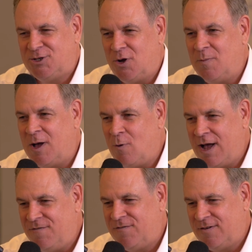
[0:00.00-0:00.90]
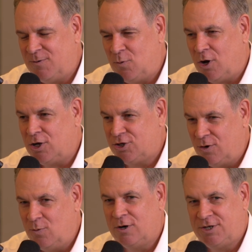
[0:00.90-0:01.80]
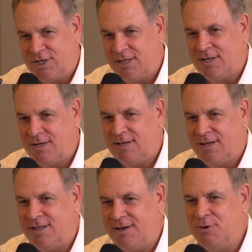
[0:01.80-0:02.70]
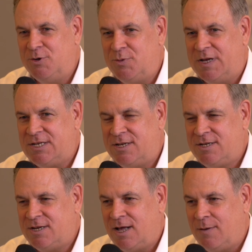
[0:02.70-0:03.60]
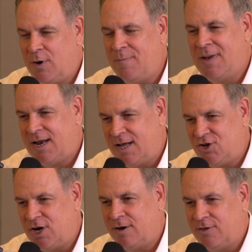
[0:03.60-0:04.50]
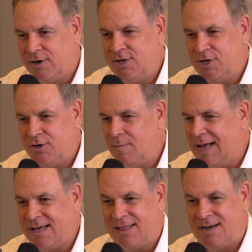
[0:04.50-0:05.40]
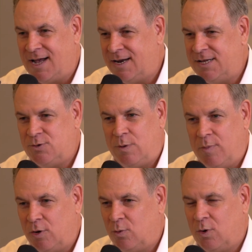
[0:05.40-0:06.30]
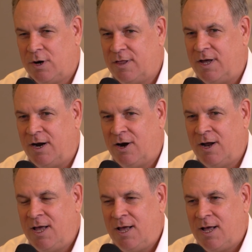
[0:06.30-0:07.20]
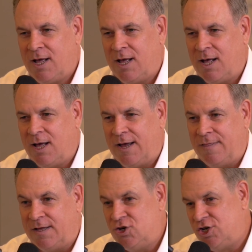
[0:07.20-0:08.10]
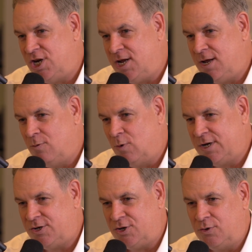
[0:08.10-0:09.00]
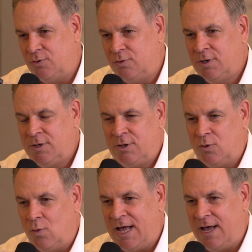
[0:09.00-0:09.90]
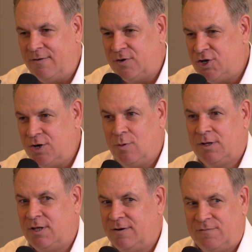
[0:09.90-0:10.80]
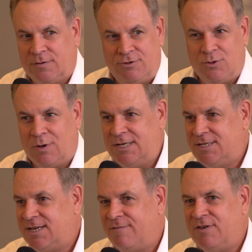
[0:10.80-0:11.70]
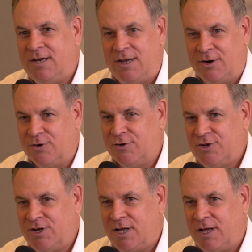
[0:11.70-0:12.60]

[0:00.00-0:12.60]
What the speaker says: So my wife also works in the news business. We met at Channel 32 back in the 90s. We both worked there. And then she went to Wave, and she worked there for 27 years.